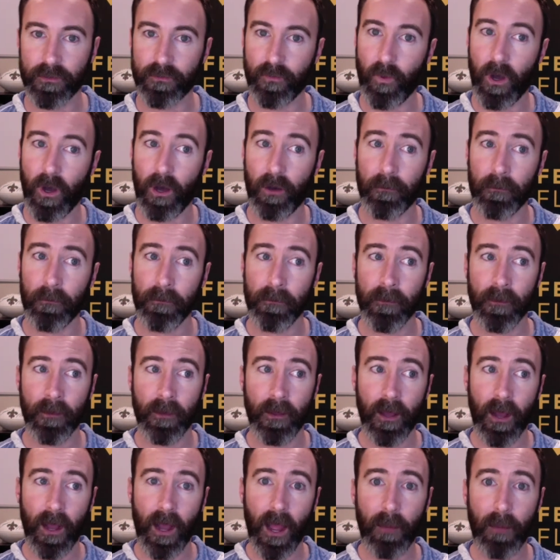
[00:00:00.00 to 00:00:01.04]
Well,
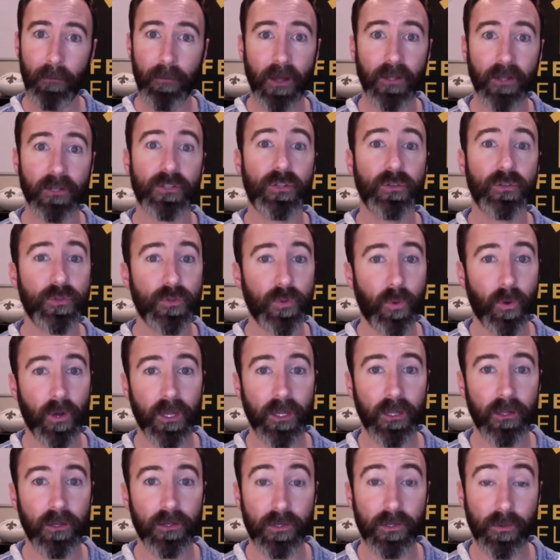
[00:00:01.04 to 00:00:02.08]
I bought two
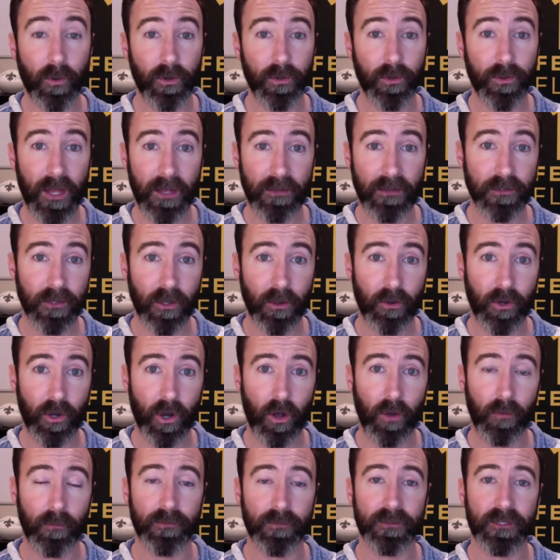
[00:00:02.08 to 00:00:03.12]
$200,000
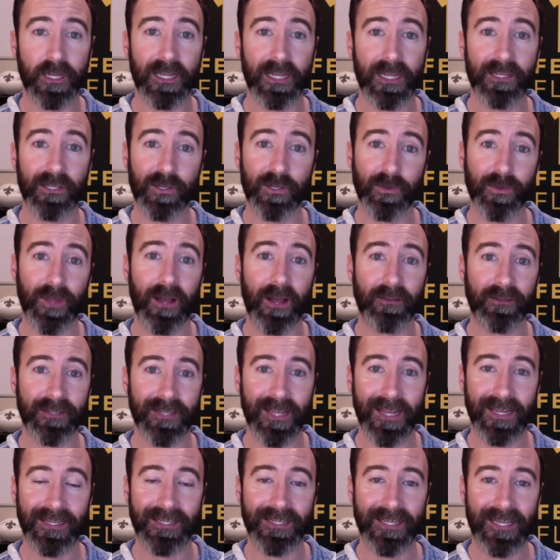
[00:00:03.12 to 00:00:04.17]
homes in
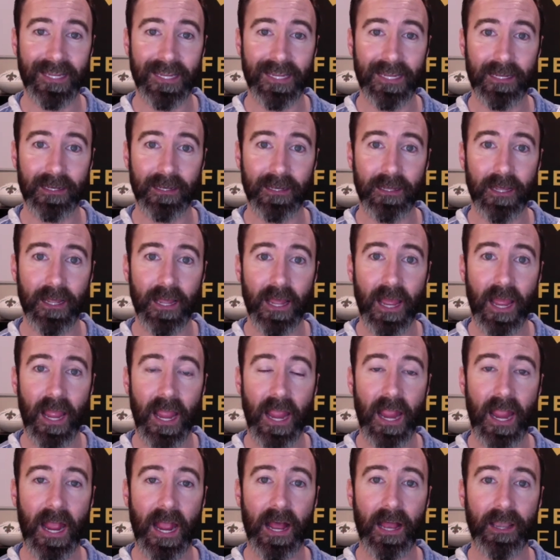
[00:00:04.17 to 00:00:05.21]
2019,
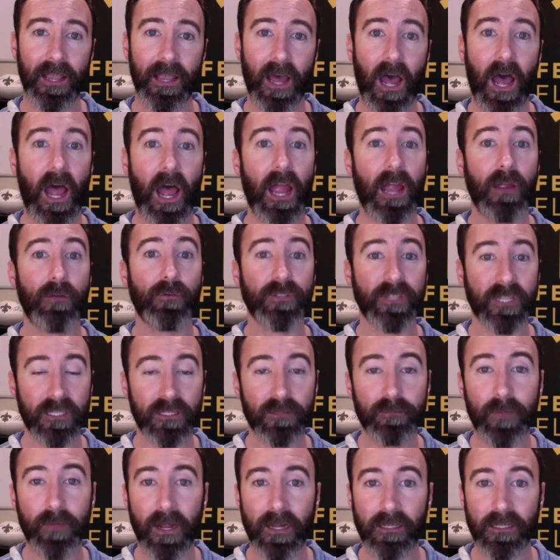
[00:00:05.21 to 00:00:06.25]
and I was
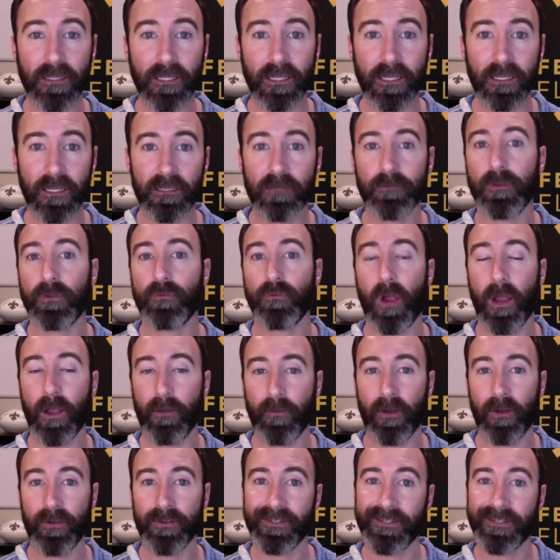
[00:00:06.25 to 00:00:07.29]
expecting it to be right
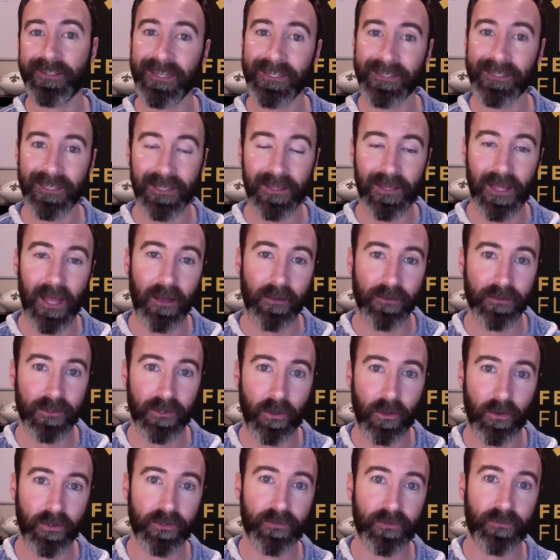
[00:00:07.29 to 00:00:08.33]
around
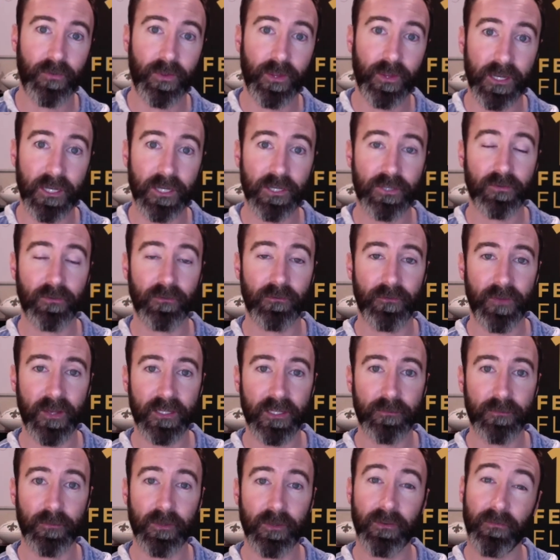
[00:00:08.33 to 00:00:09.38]
$60,000 for the initial
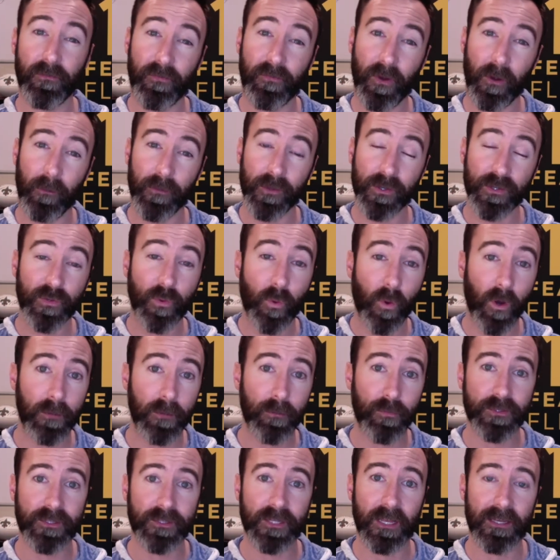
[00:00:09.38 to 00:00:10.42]
investment, from the
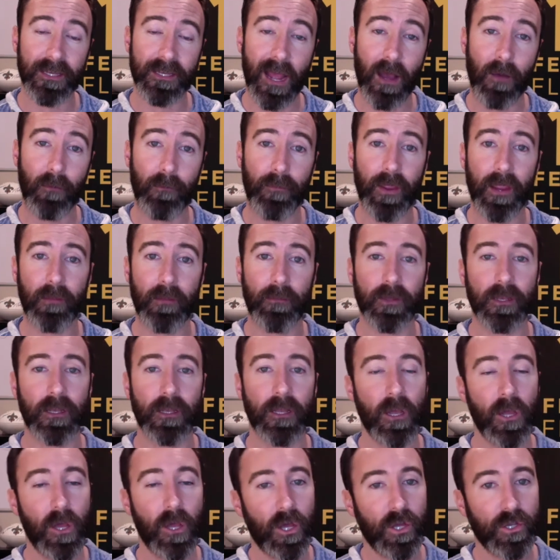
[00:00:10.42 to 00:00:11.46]
20% down payment
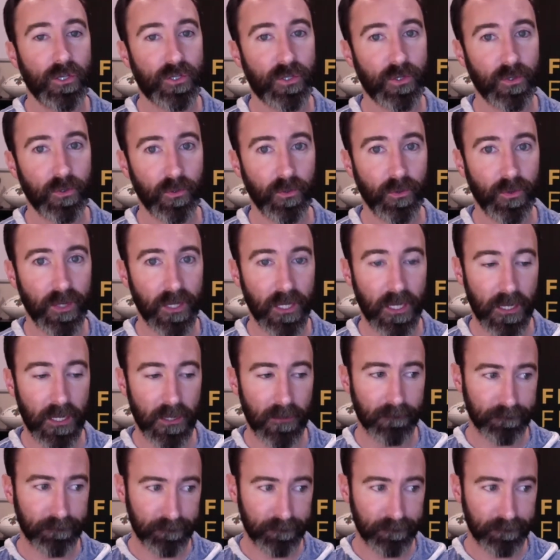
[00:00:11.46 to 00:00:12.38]
to the